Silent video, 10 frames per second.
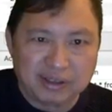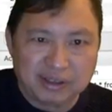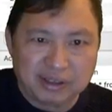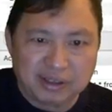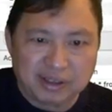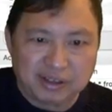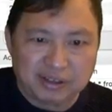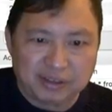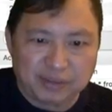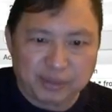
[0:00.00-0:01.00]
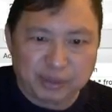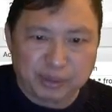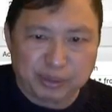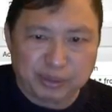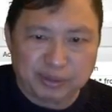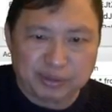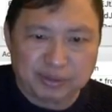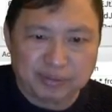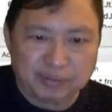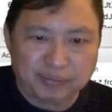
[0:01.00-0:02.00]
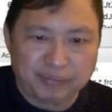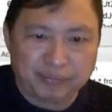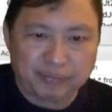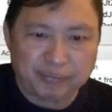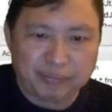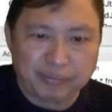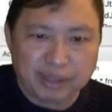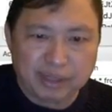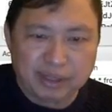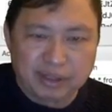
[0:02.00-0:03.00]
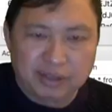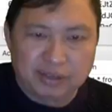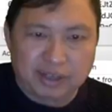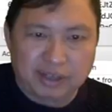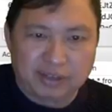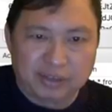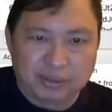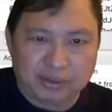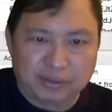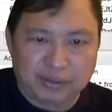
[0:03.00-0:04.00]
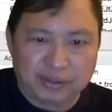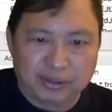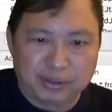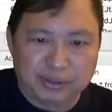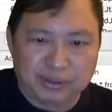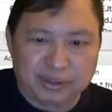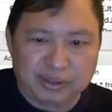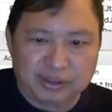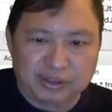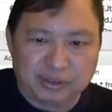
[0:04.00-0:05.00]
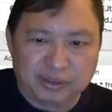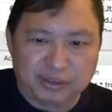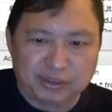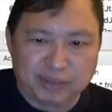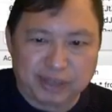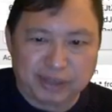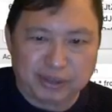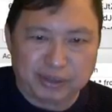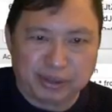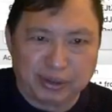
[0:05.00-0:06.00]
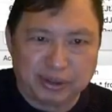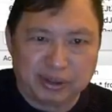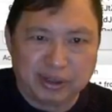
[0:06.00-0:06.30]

There's the phone numbers. Because iSocial fit knows that there's so much spying going on